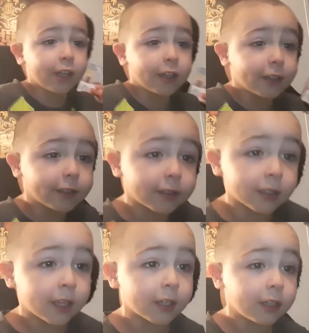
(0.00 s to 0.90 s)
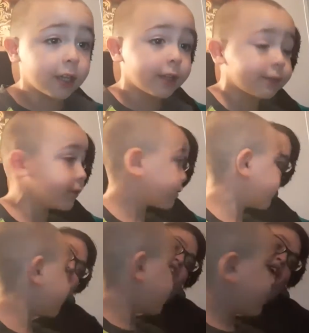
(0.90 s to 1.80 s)
that, Yeah, that's why
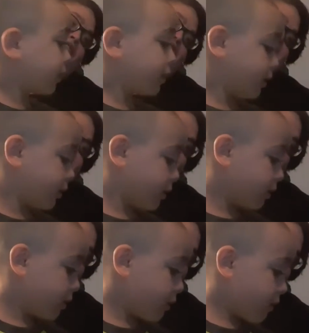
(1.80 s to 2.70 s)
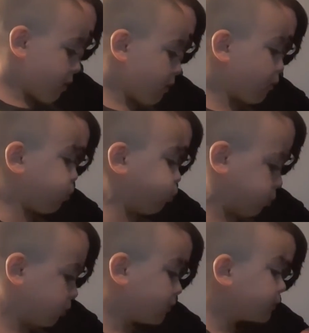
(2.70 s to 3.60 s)
he's coughing, so we're gonna go ahead. You
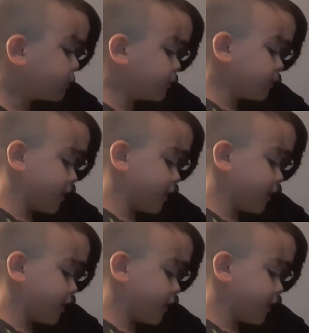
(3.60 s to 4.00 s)
open this one?